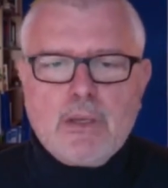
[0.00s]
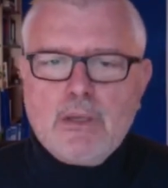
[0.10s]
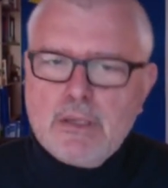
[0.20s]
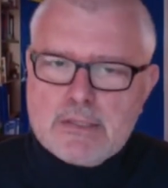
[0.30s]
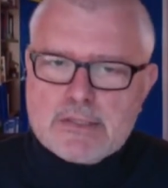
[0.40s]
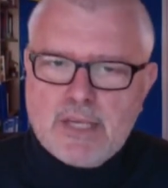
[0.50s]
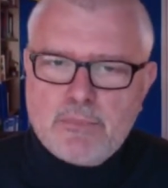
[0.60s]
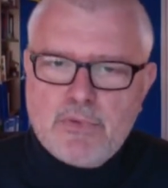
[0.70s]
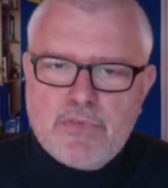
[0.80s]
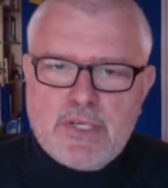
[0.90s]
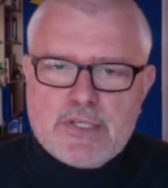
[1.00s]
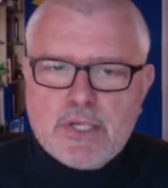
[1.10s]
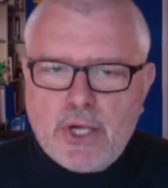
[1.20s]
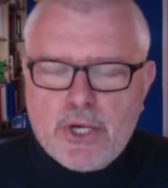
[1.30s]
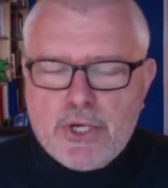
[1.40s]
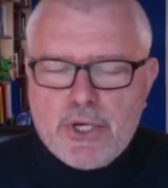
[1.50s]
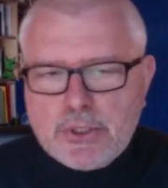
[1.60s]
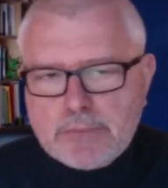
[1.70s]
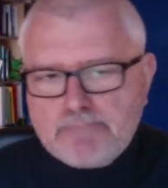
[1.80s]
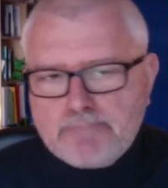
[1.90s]
Some of these
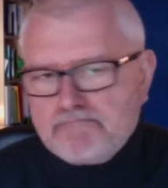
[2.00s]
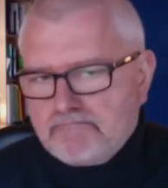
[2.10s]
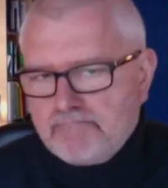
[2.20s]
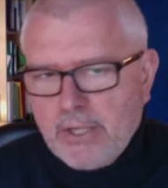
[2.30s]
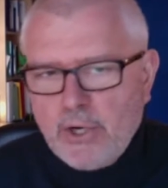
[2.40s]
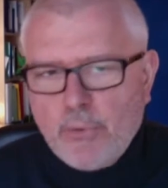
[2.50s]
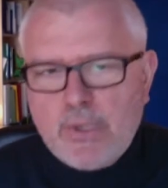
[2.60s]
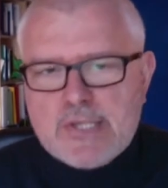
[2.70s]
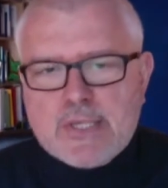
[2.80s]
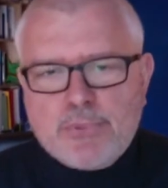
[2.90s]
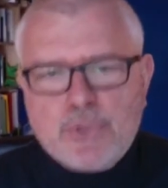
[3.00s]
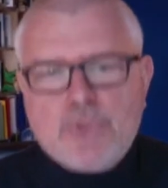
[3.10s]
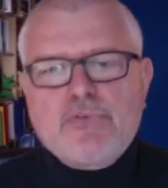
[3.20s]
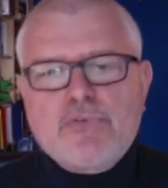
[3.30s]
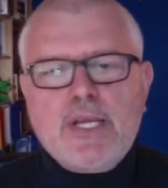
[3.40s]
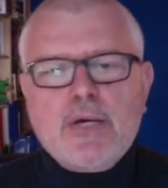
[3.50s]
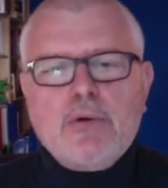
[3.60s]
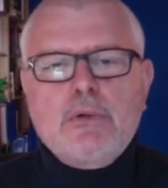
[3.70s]
include an OSA-produced video